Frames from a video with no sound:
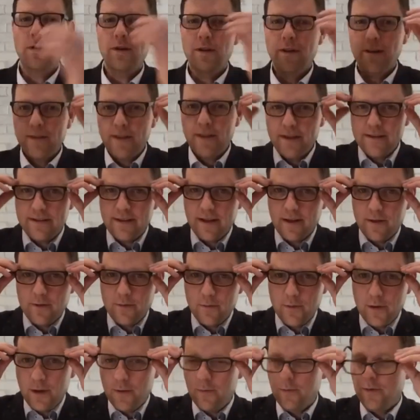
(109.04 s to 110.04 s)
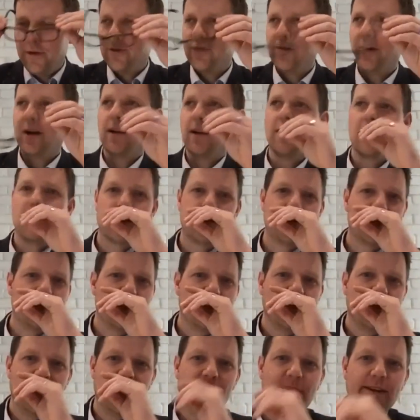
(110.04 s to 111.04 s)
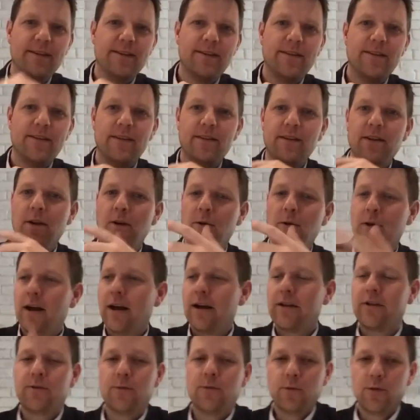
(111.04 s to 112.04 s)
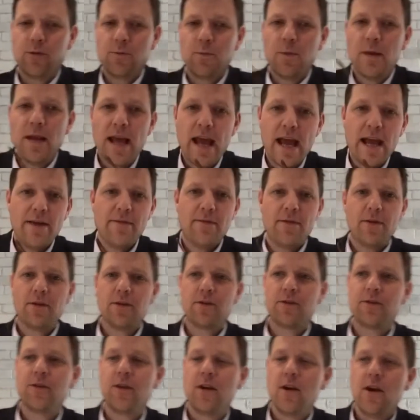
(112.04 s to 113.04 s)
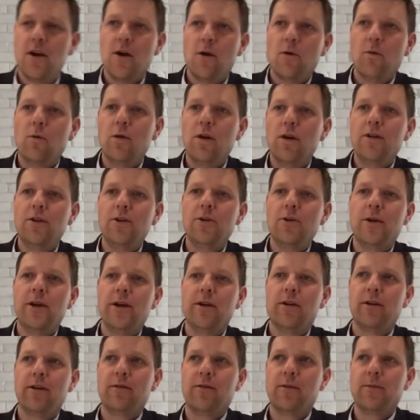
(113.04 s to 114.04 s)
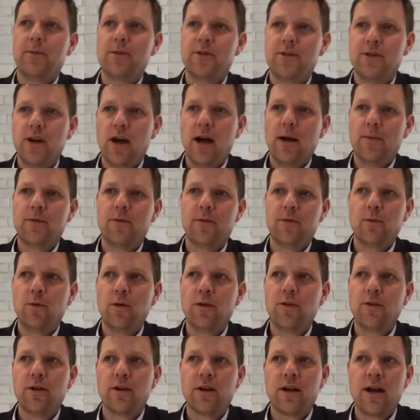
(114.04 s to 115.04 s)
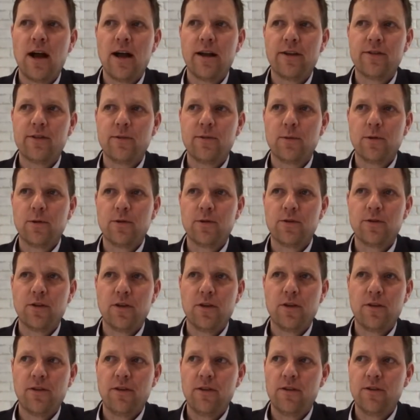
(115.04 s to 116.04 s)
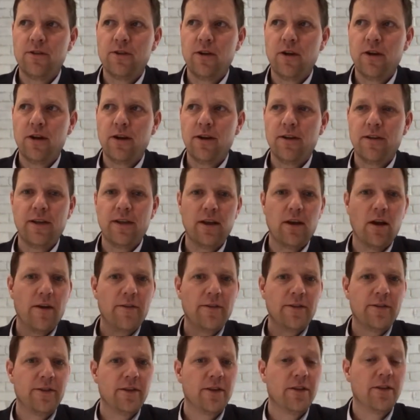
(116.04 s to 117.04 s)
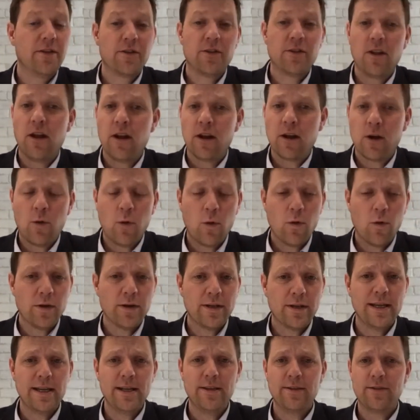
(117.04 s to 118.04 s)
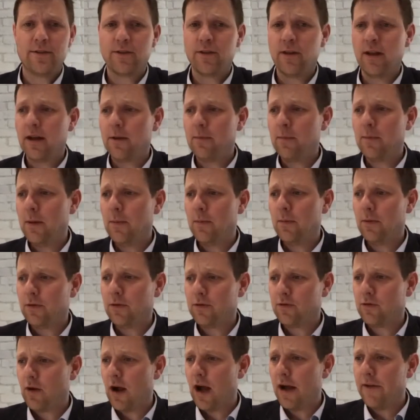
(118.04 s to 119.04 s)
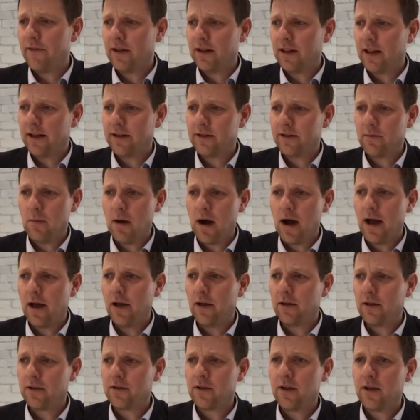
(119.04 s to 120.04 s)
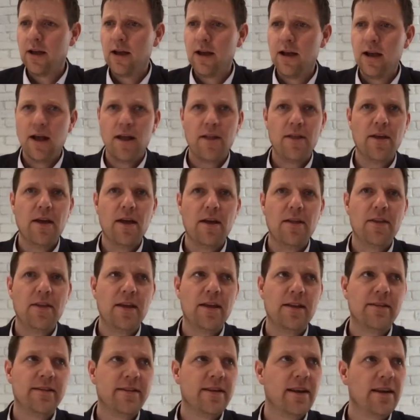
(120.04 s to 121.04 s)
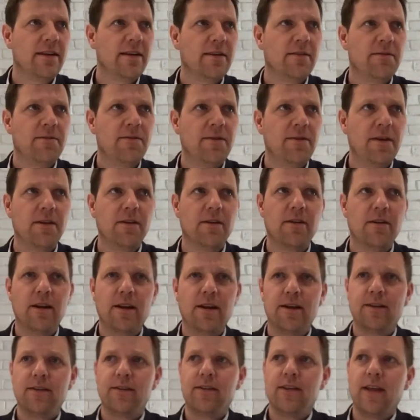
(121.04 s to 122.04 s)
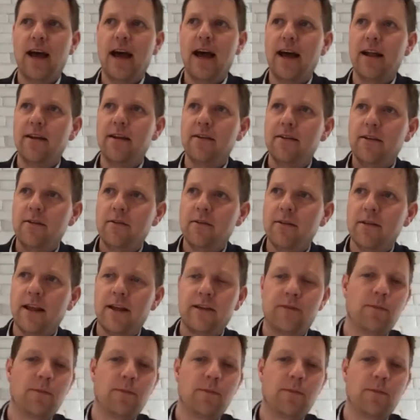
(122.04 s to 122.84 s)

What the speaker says: of the things that we try to look to is, customers' behaviors. What are you hearing from the shops? What are their customers starting to think? Obviously, there's a lot of quarantines. There's a lot of people driving less miles. The instinctive fear is that less